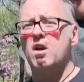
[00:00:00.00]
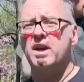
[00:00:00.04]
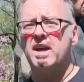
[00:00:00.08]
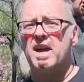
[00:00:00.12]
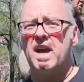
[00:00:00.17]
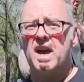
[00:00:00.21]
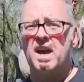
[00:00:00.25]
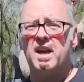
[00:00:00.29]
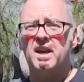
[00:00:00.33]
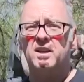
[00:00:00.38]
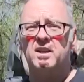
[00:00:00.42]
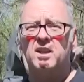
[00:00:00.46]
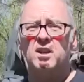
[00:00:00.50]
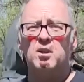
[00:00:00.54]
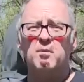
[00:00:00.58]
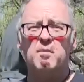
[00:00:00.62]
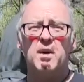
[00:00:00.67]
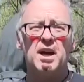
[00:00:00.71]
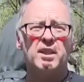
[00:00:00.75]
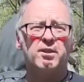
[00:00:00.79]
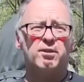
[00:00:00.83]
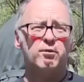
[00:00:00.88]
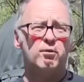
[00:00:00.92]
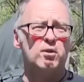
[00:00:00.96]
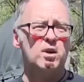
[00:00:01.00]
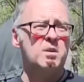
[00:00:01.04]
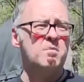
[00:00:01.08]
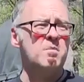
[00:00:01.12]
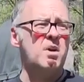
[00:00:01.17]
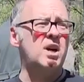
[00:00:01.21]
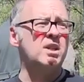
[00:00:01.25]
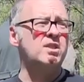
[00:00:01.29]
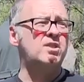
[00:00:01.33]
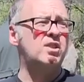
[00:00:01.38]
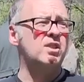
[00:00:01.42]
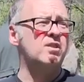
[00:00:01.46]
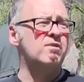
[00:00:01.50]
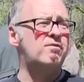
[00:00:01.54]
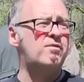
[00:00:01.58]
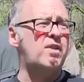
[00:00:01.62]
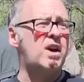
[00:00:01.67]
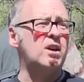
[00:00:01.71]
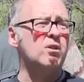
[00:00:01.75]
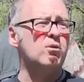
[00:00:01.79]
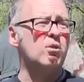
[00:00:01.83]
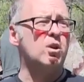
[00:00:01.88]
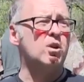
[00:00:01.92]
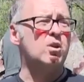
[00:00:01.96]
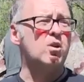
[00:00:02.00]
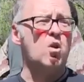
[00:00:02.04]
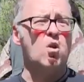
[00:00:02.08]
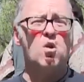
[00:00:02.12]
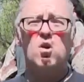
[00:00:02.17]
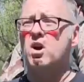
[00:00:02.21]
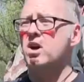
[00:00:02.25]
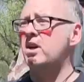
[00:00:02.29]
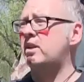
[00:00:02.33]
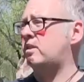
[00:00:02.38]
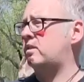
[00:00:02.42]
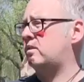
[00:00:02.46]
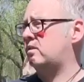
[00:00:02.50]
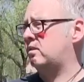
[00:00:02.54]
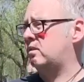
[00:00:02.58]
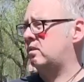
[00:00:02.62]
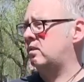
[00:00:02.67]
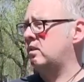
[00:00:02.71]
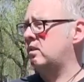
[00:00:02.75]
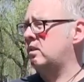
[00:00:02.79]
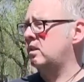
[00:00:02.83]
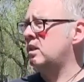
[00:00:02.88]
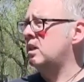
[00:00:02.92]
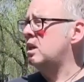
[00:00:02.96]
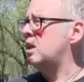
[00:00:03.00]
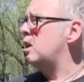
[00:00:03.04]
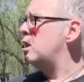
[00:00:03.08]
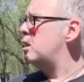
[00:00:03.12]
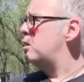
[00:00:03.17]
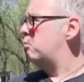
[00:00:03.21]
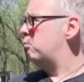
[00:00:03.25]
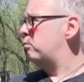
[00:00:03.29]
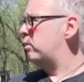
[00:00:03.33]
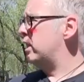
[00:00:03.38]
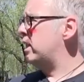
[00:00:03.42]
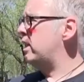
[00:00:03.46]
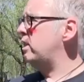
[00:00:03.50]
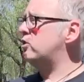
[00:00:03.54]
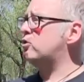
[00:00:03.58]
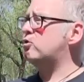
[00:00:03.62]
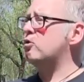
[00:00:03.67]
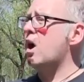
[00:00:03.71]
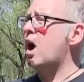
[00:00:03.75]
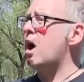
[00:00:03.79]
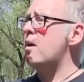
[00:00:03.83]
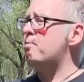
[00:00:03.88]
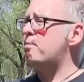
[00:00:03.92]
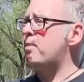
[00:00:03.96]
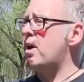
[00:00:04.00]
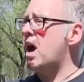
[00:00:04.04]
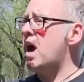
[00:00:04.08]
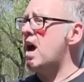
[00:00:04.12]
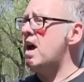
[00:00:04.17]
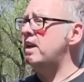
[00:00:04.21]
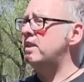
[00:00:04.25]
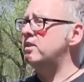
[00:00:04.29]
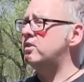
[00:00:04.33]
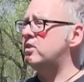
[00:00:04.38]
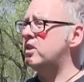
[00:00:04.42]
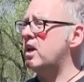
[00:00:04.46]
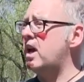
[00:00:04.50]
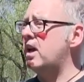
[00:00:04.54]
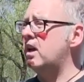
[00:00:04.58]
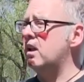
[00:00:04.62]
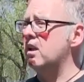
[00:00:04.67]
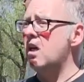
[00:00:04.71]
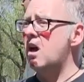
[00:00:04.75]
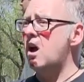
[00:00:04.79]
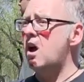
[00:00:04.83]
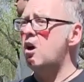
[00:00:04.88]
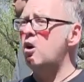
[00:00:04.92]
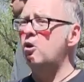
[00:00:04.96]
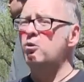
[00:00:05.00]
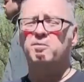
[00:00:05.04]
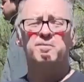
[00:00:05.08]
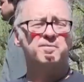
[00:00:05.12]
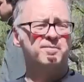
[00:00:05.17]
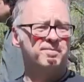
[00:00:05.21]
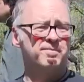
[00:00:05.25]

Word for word: again in about three months in federal court. Please drop by and say hello.